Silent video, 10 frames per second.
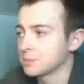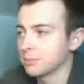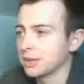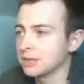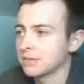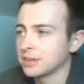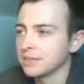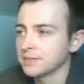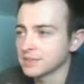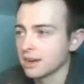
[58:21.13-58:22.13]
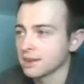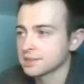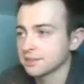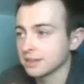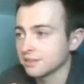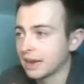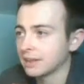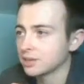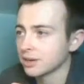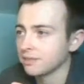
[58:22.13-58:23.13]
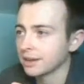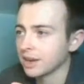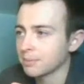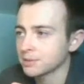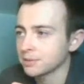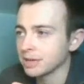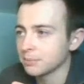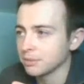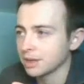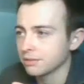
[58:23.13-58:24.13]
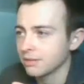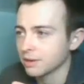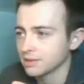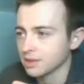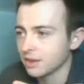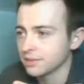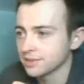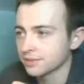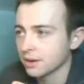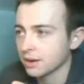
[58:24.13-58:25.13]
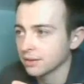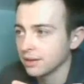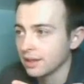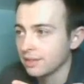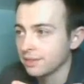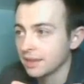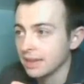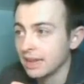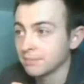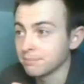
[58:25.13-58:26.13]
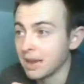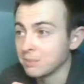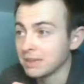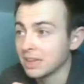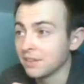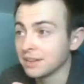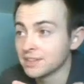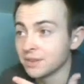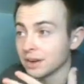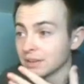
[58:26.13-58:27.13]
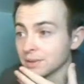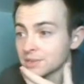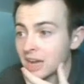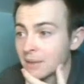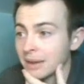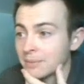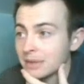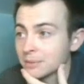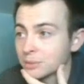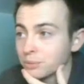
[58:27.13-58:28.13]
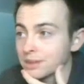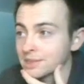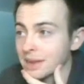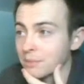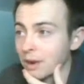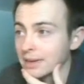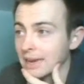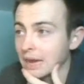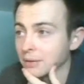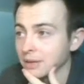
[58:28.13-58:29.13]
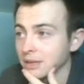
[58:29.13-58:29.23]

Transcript: been playing Graveyard and Demons constantly. Finally trying to find an opportunity to play Graveyard as an offensive card. It might be enough. It's very close. Ta might be able to win this game right now.